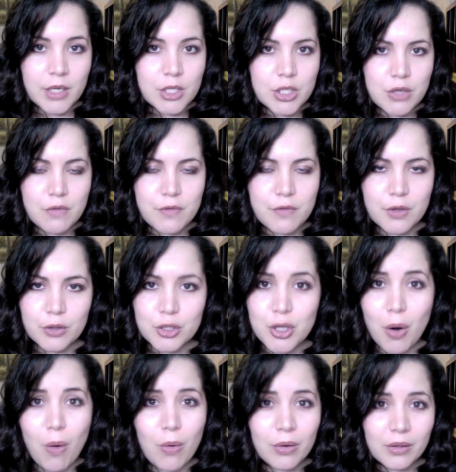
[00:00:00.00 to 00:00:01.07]
Do you feel
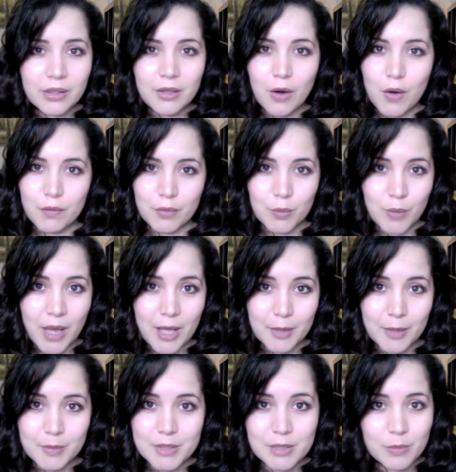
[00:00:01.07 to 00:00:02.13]
totally
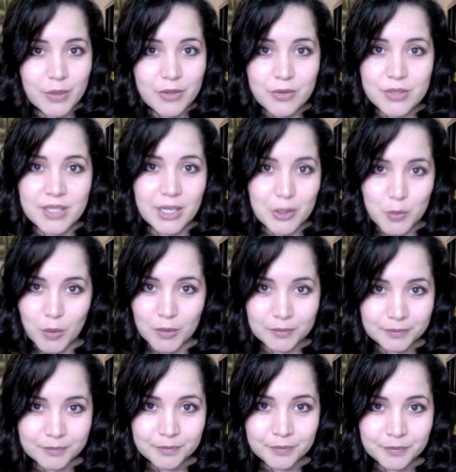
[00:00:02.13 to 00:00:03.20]
overwhelmed with your schedule?
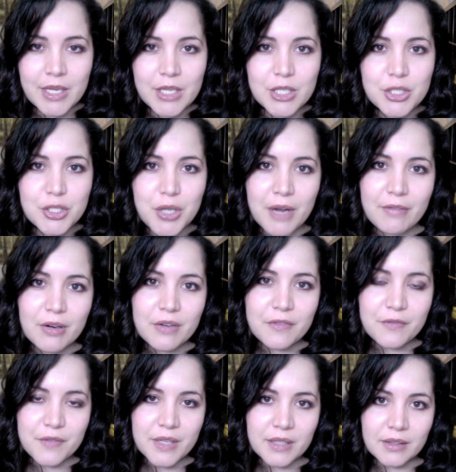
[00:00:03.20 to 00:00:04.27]
Do you ever
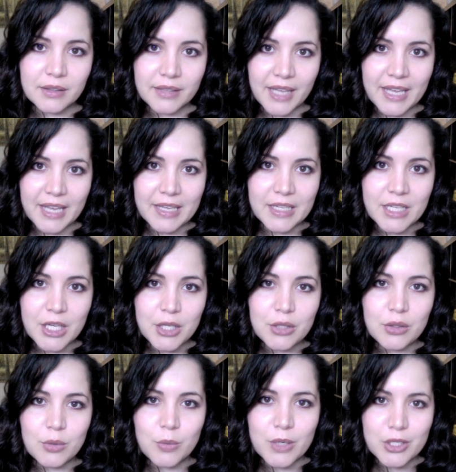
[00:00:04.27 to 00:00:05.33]
feel like
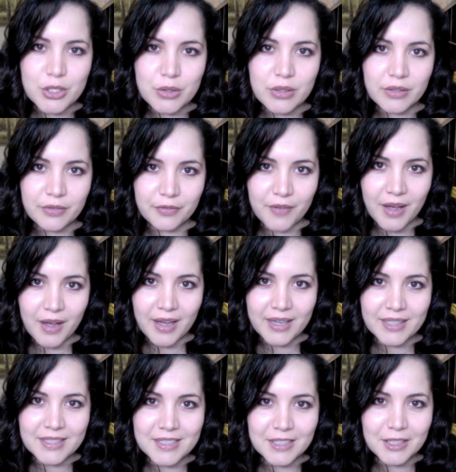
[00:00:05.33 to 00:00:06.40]
you wish you could
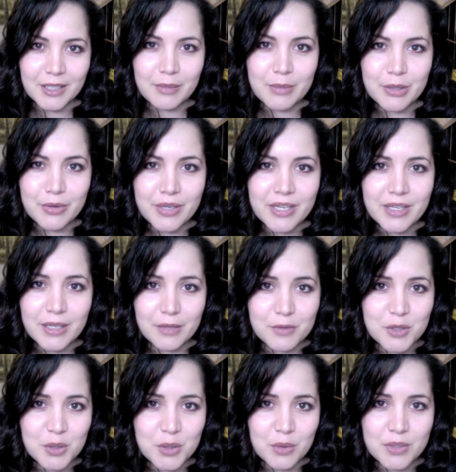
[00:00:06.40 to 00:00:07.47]
find a community
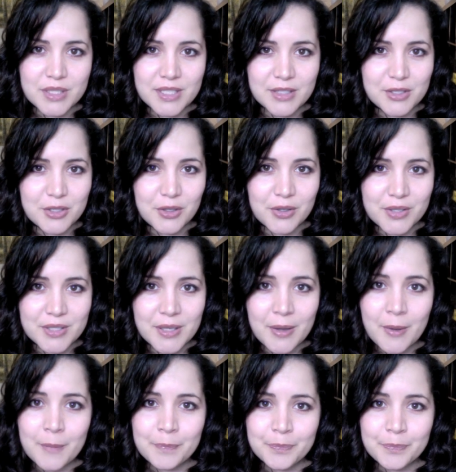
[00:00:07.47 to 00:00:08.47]
of soul sisters